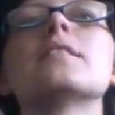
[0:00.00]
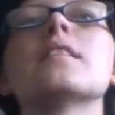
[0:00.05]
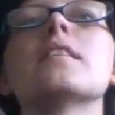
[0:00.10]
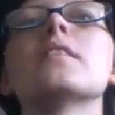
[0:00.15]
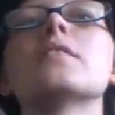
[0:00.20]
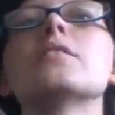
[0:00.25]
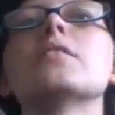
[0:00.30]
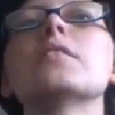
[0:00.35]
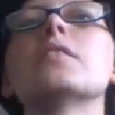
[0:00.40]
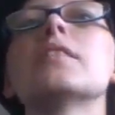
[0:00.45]
to
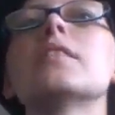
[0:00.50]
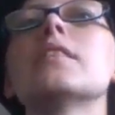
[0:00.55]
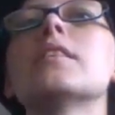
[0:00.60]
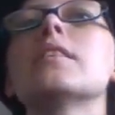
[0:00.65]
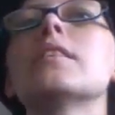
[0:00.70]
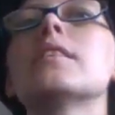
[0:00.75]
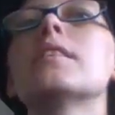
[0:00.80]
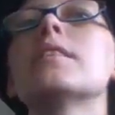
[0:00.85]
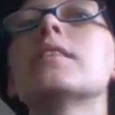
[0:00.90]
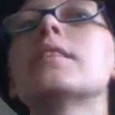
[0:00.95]
go
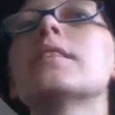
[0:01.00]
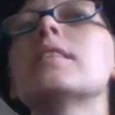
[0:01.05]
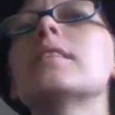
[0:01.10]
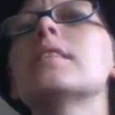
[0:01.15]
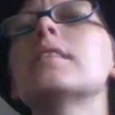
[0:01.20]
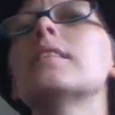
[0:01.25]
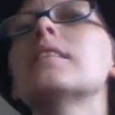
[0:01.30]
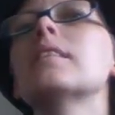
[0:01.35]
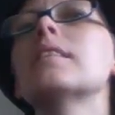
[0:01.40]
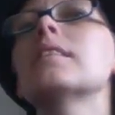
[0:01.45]

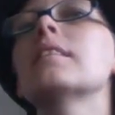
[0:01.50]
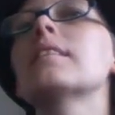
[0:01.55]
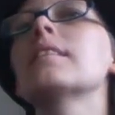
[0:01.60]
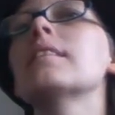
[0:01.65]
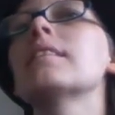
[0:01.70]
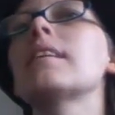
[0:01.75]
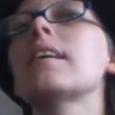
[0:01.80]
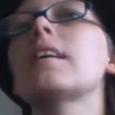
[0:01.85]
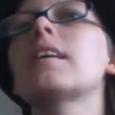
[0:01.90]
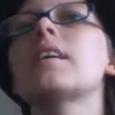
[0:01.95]

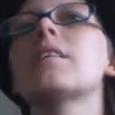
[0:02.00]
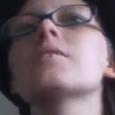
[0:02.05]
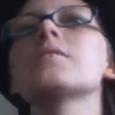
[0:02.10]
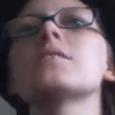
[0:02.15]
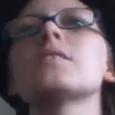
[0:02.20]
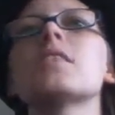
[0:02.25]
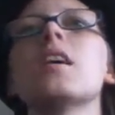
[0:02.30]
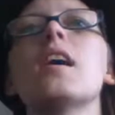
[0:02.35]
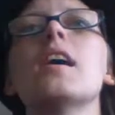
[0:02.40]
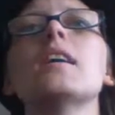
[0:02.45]
because they go
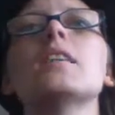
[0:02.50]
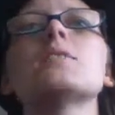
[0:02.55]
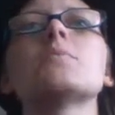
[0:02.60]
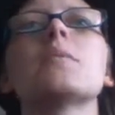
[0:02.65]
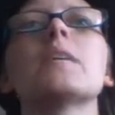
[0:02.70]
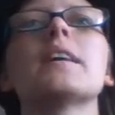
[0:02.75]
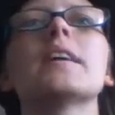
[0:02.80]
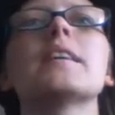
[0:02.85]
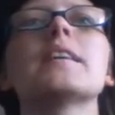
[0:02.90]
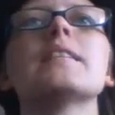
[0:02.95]

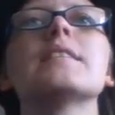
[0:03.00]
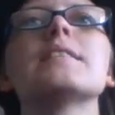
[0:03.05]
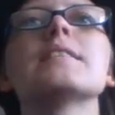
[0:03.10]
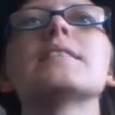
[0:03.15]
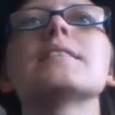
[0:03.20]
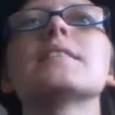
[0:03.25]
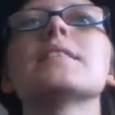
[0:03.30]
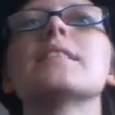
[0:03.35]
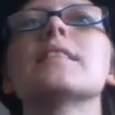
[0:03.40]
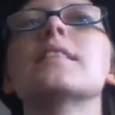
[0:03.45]

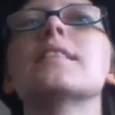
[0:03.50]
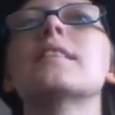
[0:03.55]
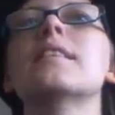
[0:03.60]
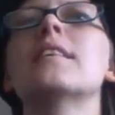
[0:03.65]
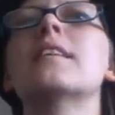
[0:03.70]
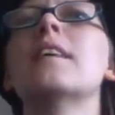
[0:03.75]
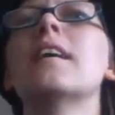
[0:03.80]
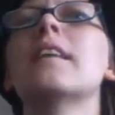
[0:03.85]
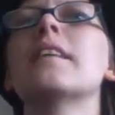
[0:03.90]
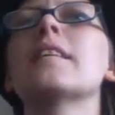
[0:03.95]
sideways.
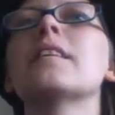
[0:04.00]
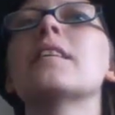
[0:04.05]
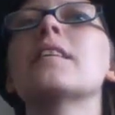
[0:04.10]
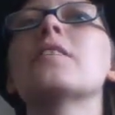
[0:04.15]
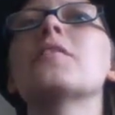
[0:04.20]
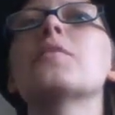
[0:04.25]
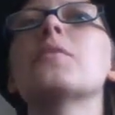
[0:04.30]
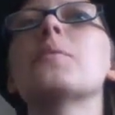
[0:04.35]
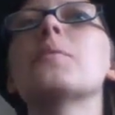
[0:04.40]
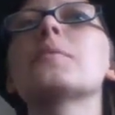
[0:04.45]
They go
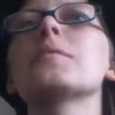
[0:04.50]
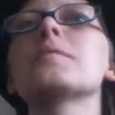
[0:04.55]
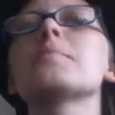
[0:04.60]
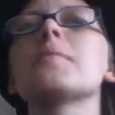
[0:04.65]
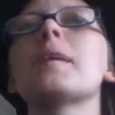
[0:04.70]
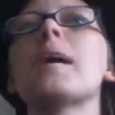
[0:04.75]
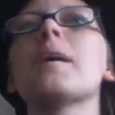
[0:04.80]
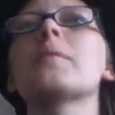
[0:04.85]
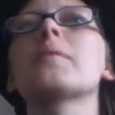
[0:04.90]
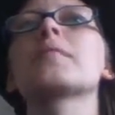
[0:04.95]
forwards and
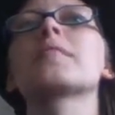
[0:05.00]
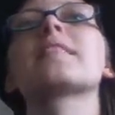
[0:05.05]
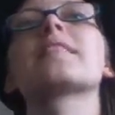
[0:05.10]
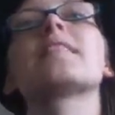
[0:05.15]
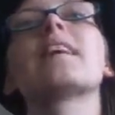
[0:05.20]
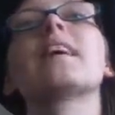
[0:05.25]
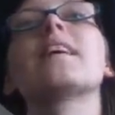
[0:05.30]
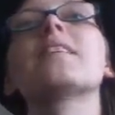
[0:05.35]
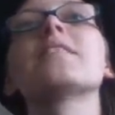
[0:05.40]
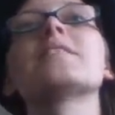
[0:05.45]
backwards,
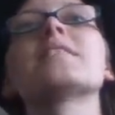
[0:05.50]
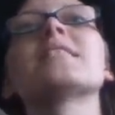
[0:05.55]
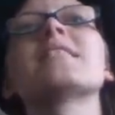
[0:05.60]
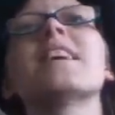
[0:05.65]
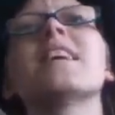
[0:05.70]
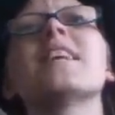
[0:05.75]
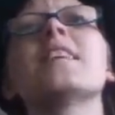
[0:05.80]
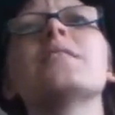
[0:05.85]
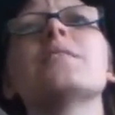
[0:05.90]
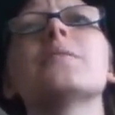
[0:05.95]
they go
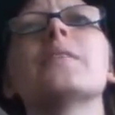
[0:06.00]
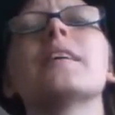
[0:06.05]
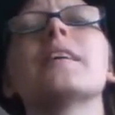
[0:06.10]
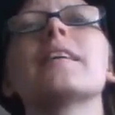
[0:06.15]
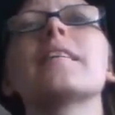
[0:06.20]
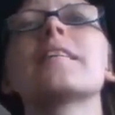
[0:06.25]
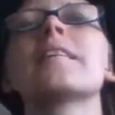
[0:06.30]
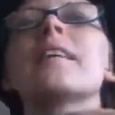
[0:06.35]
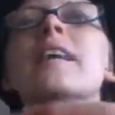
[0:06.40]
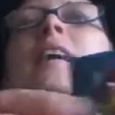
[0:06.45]

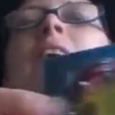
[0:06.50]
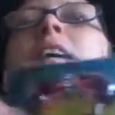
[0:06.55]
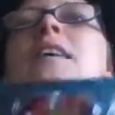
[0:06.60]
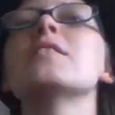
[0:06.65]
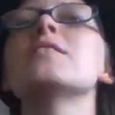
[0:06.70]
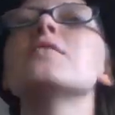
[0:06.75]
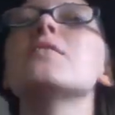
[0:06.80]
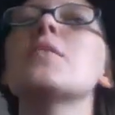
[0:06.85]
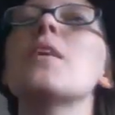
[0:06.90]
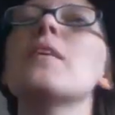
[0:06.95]
sideways.
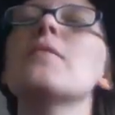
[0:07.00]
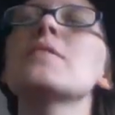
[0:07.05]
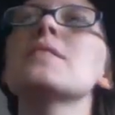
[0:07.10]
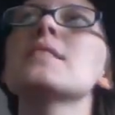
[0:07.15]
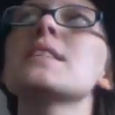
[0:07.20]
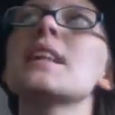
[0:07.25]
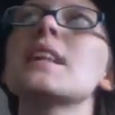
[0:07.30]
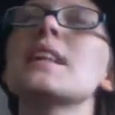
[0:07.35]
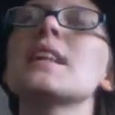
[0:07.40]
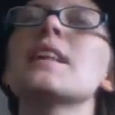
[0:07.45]
Do you ever
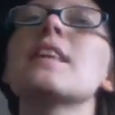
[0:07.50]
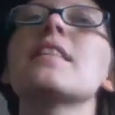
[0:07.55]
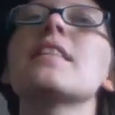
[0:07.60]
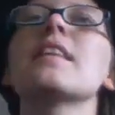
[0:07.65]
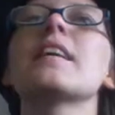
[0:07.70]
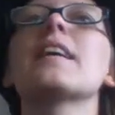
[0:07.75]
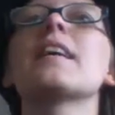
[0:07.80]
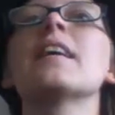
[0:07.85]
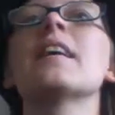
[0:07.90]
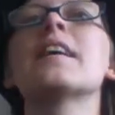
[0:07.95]
see
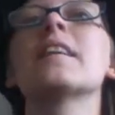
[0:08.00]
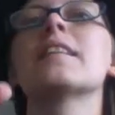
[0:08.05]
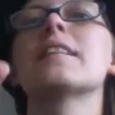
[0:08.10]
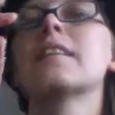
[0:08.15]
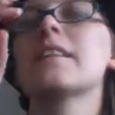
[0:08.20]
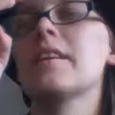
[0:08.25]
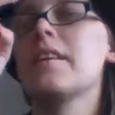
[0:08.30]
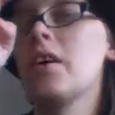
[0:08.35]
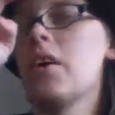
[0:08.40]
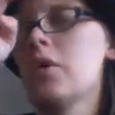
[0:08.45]
anything at
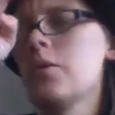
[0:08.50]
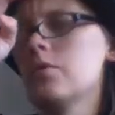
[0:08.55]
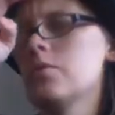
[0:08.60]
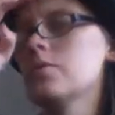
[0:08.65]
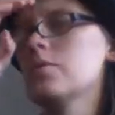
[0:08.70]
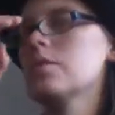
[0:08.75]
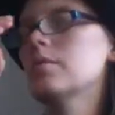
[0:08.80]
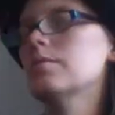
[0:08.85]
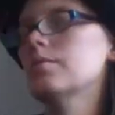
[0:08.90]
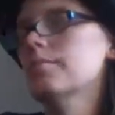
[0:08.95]
the
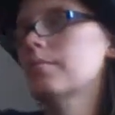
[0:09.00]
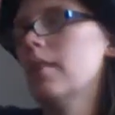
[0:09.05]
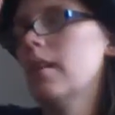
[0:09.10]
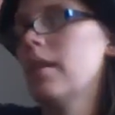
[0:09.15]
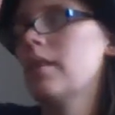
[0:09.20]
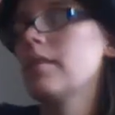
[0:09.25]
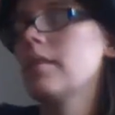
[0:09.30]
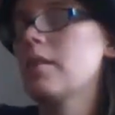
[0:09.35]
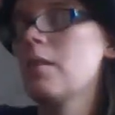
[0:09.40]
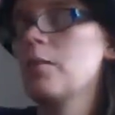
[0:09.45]
coast?
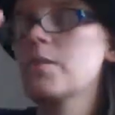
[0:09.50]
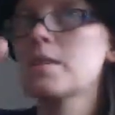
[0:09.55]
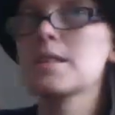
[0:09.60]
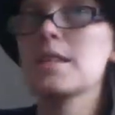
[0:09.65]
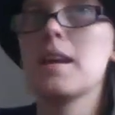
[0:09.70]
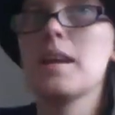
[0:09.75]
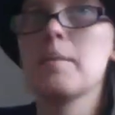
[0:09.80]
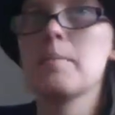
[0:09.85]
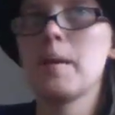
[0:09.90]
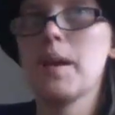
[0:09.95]
They would
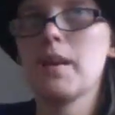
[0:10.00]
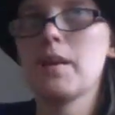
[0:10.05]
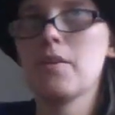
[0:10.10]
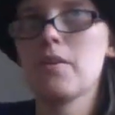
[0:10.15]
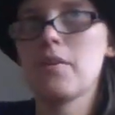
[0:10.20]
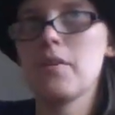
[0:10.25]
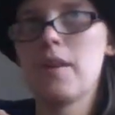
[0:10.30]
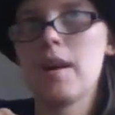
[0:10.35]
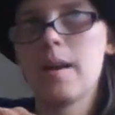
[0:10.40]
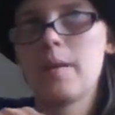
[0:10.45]
say about
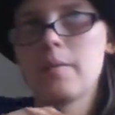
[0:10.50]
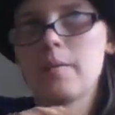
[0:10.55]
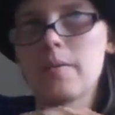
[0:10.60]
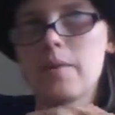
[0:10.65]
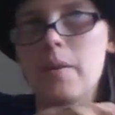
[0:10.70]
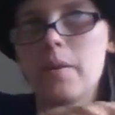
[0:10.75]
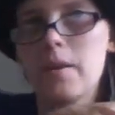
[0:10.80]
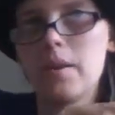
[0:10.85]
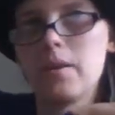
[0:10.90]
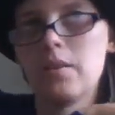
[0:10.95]
crabs
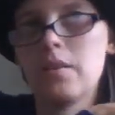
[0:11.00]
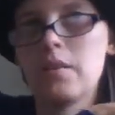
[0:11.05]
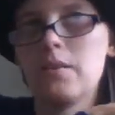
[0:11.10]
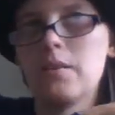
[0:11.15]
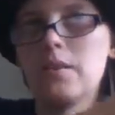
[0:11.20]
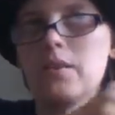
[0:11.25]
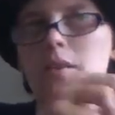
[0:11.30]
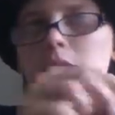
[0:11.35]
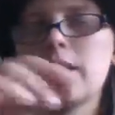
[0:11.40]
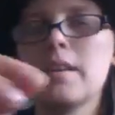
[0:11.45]
going
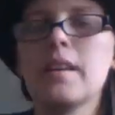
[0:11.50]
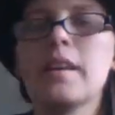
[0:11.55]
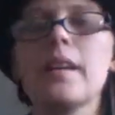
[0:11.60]
along